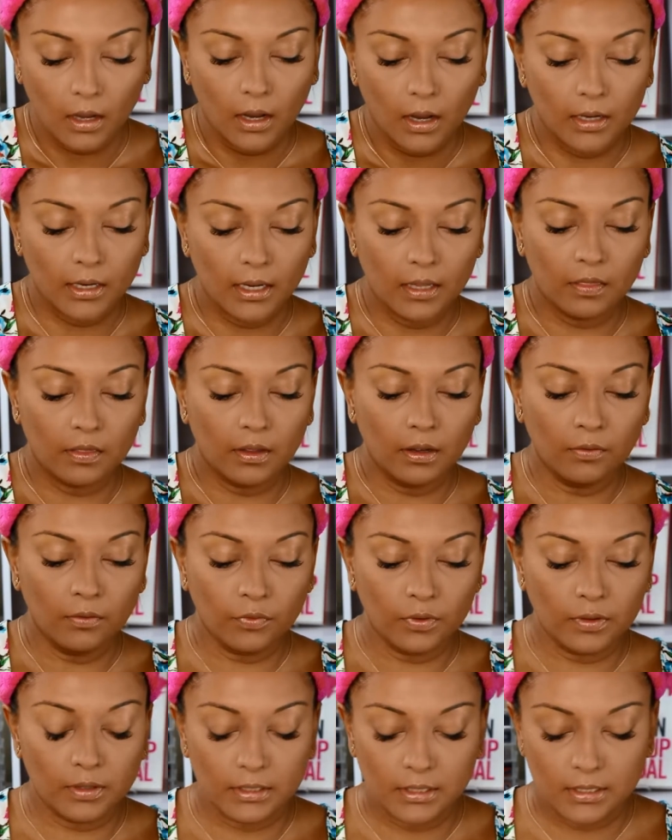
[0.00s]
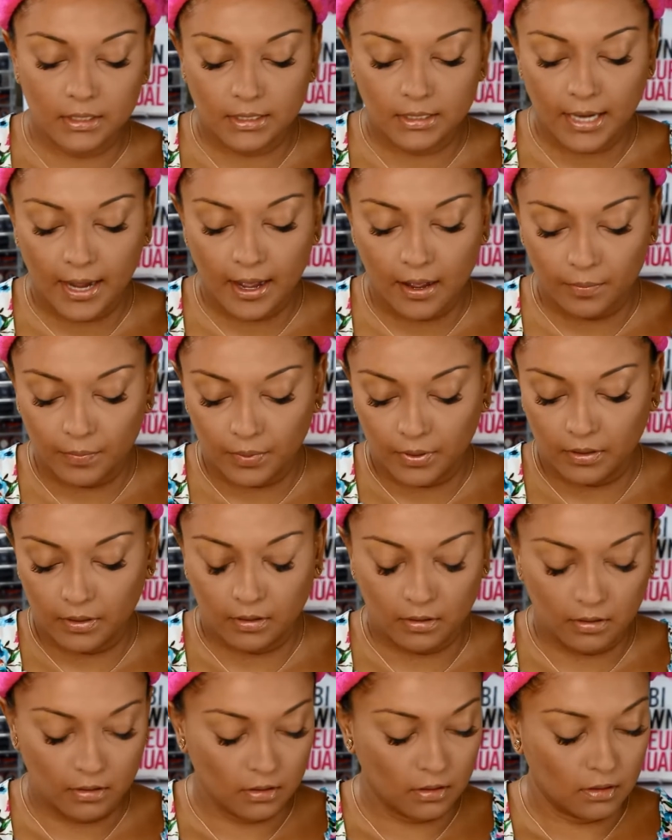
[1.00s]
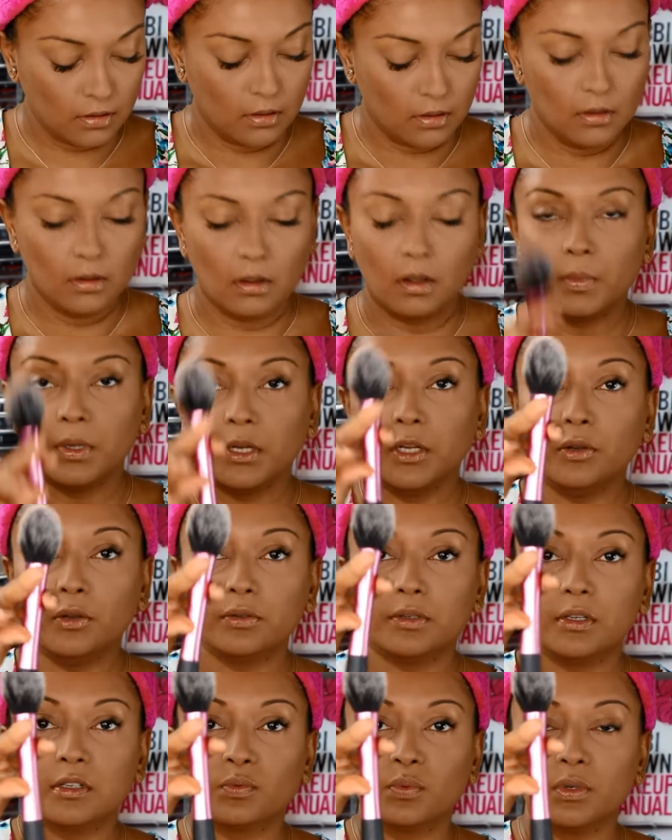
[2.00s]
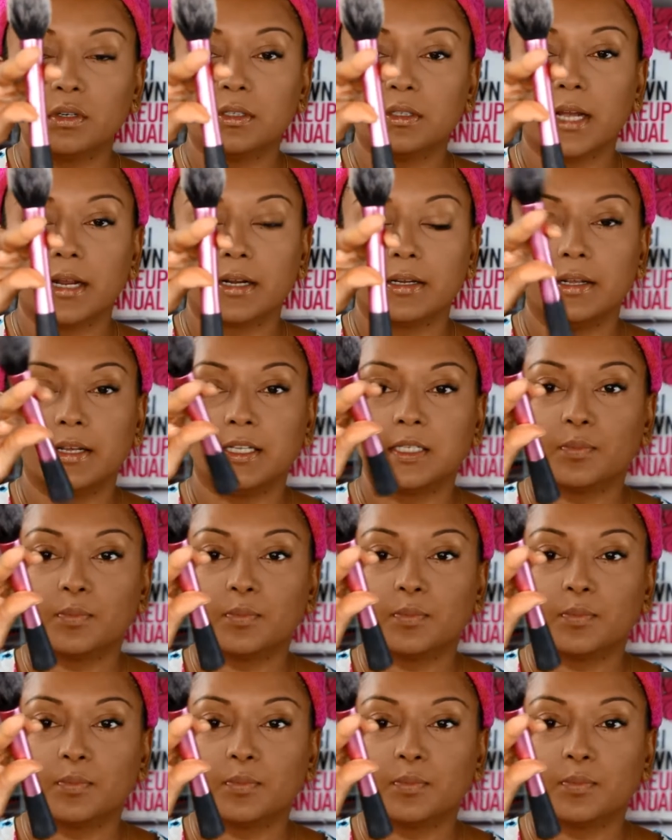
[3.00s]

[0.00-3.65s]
And I think for this step, I'm gonna use this Real Techniques